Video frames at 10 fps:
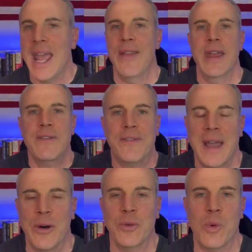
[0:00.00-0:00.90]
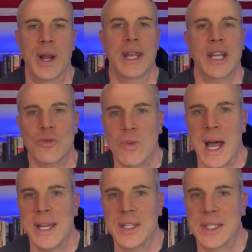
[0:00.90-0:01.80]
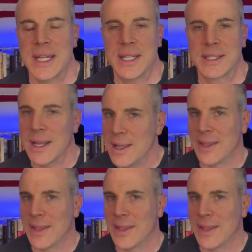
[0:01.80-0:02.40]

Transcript: and they found one in Ron DeSantis.